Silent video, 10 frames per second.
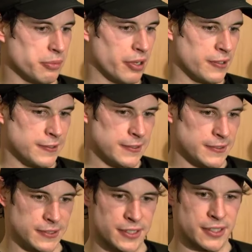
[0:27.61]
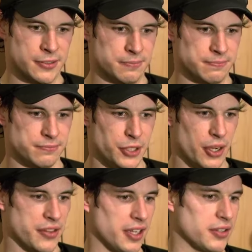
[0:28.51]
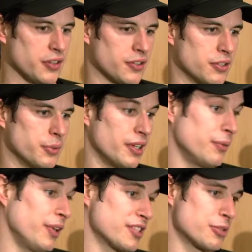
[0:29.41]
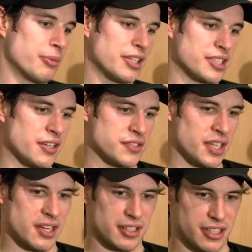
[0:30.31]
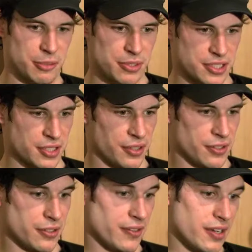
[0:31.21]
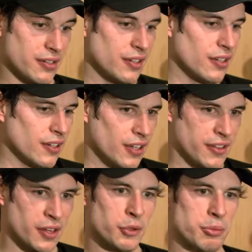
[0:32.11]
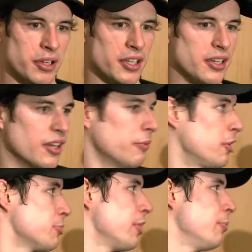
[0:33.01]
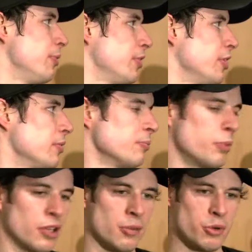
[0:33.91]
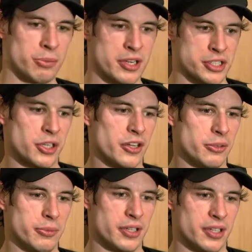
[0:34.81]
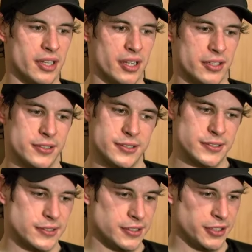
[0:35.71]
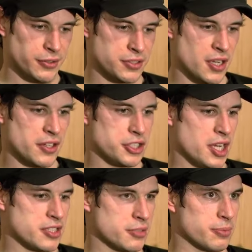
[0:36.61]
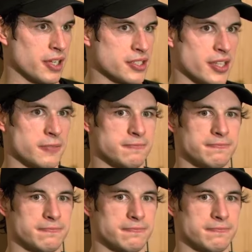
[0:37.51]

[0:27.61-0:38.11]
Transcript: But I think in the third we got some big saves to kind of keep us to the third, and then thought we played a much better period and put a lot more pressure on them, and saw the chances because of that.